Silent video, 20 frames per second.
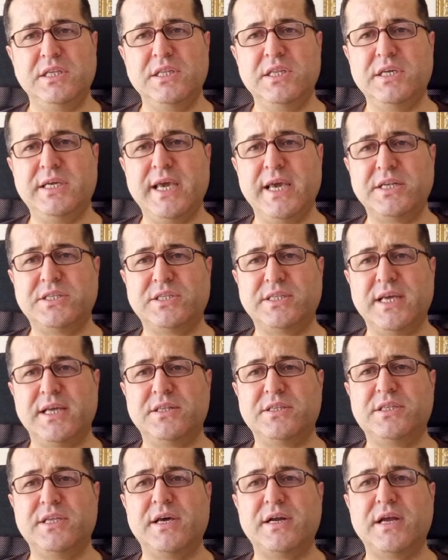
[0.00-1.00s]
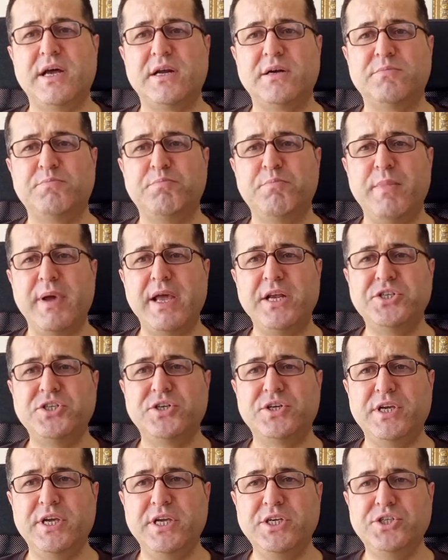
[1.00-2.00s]
indicates that there are
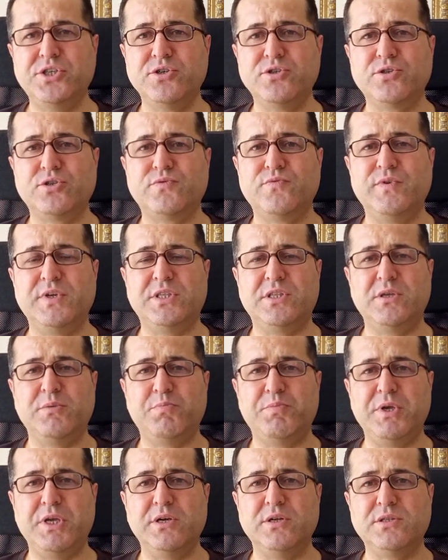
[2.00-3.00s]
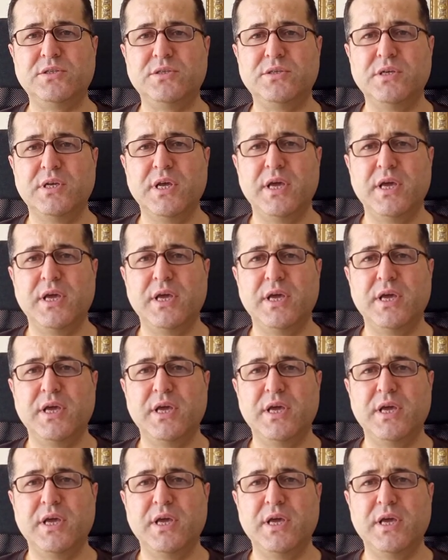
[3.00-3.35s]
major issues with the build